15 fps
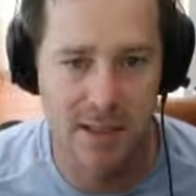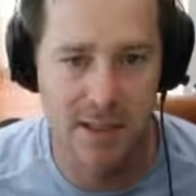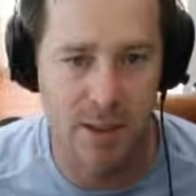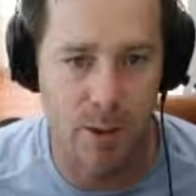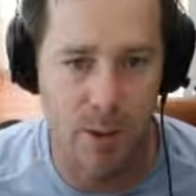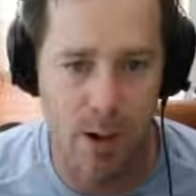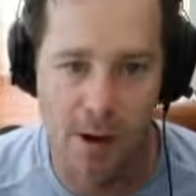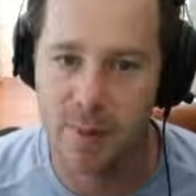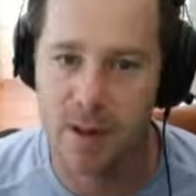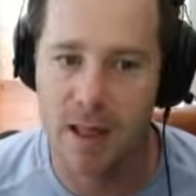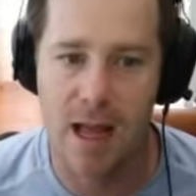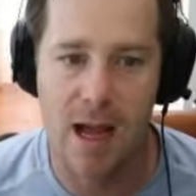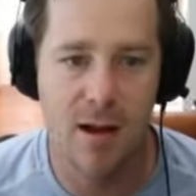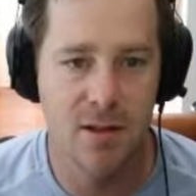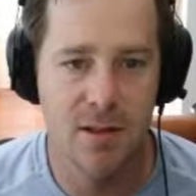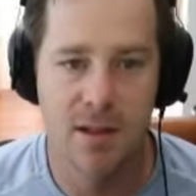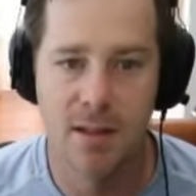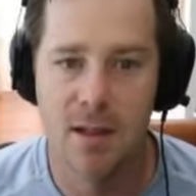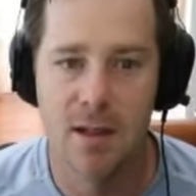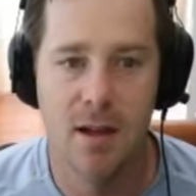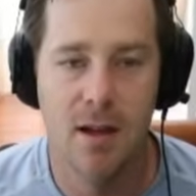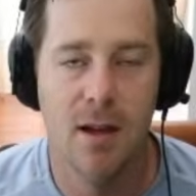We don't have plows.
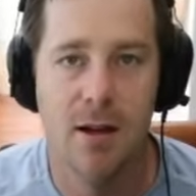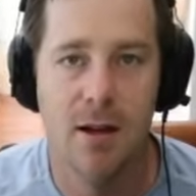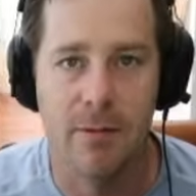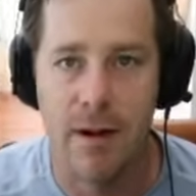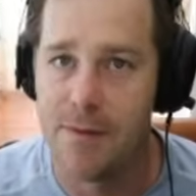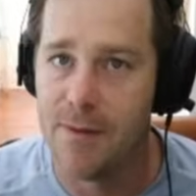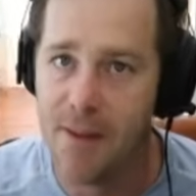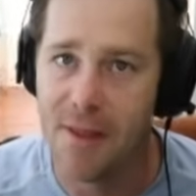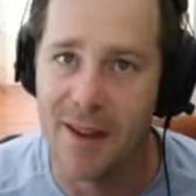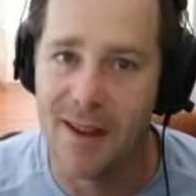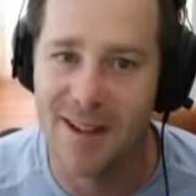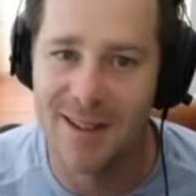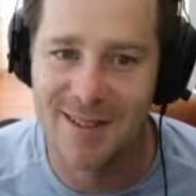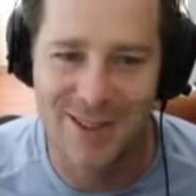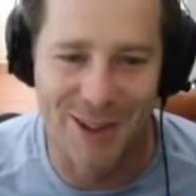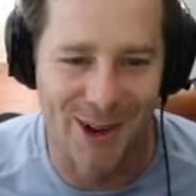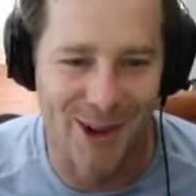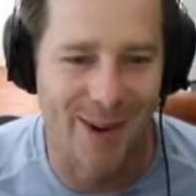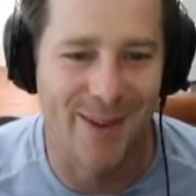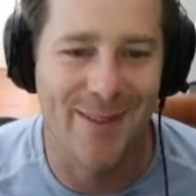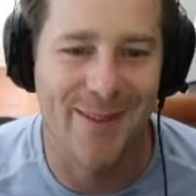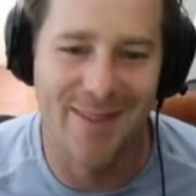We have nothing.
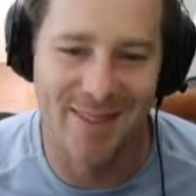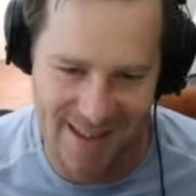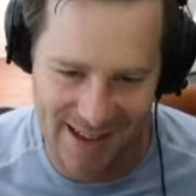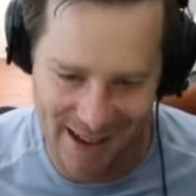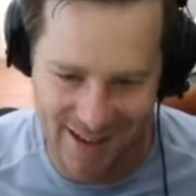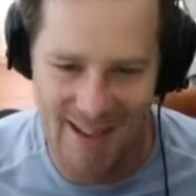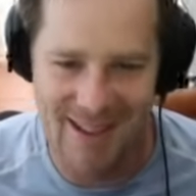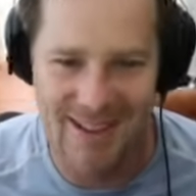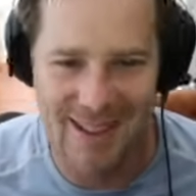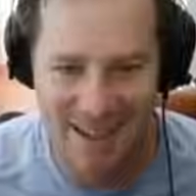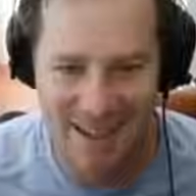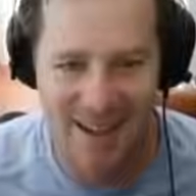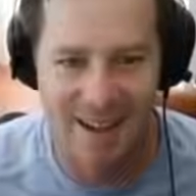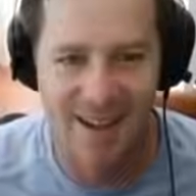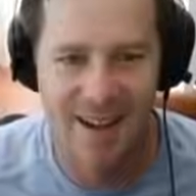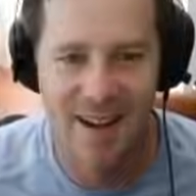So, there it is again.